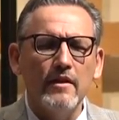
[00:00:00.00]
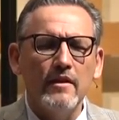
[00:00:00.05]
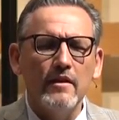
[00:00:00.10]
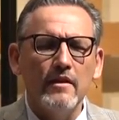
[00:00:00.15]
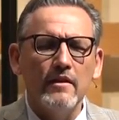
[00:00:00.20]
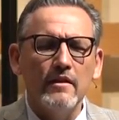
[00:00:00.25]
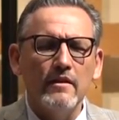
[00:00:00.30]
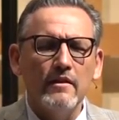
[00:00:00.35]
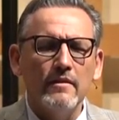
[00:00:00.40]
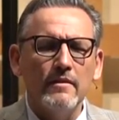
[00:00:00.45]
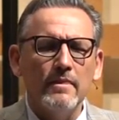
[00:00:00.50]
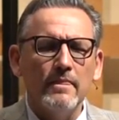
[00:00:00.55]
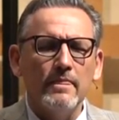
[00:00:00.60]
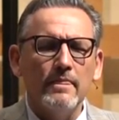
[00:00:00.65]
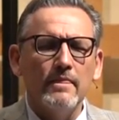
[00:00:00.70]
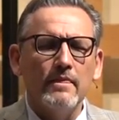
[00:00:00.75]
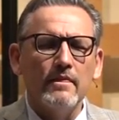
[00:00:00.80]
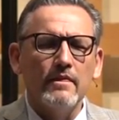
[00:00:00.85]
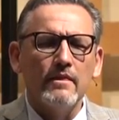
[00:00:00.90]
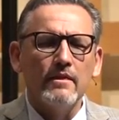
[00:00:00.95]

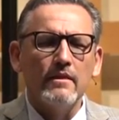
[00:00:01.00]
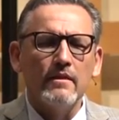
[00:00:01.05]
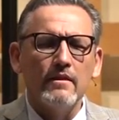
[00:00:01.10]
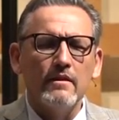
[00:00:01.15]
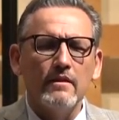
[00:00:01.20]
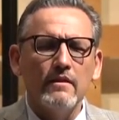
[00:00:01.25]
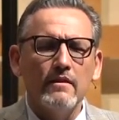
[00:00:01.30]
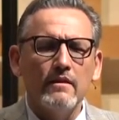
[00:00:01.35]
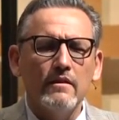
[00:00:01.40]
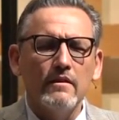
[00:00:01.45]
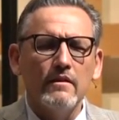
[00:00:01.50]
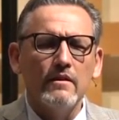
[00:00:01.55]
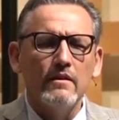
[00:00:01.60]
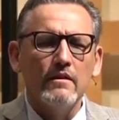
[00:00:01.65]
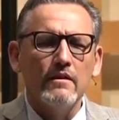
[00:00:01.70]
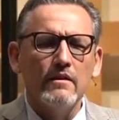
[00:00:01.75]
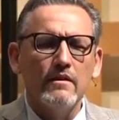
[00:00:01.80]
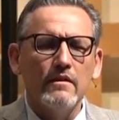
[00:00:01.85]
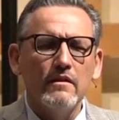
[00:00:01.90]
(silence)